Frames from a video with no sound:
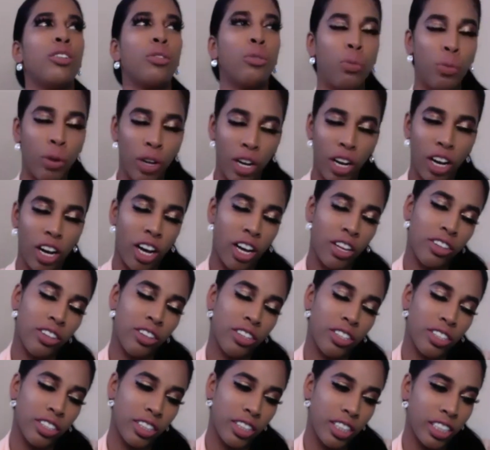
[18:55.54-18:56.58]
what
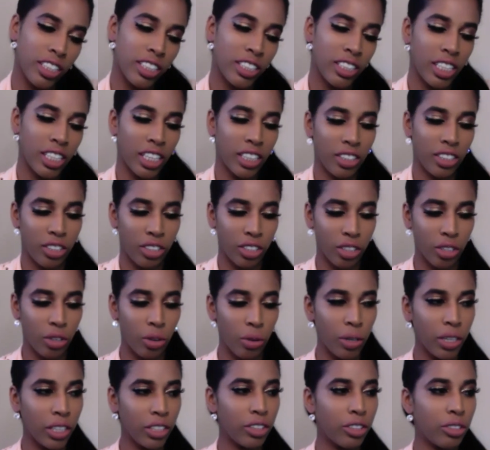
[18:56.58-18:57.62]
other things that they're
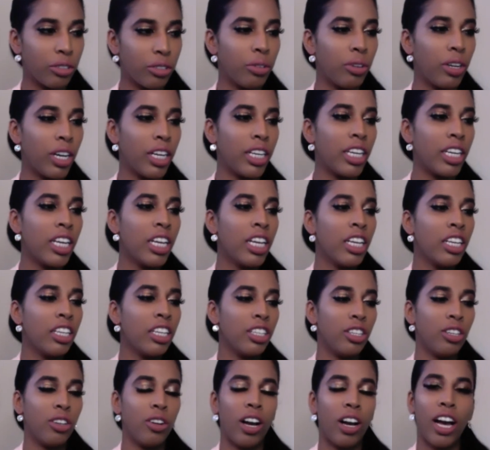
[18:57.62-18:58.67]
going through. And,
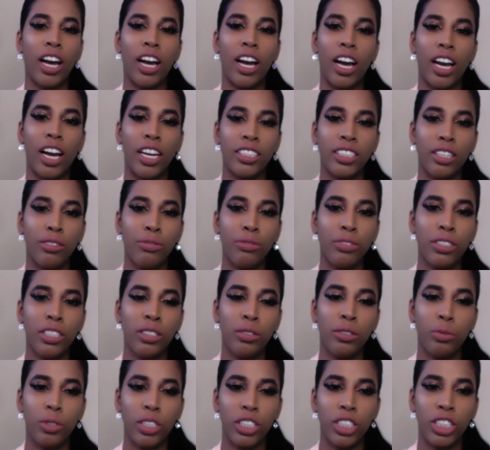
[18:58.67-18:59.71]
I definitely
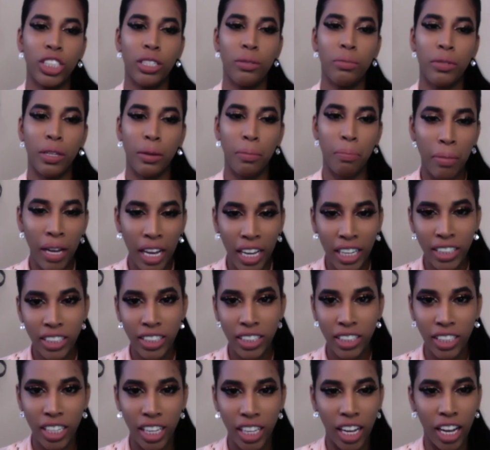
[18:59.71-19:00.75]
wish him the best.
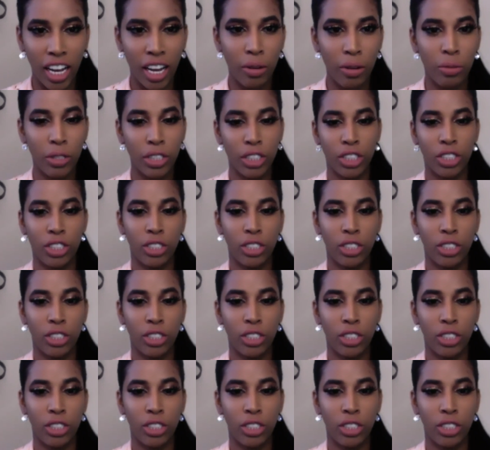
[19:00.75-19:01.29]
I wish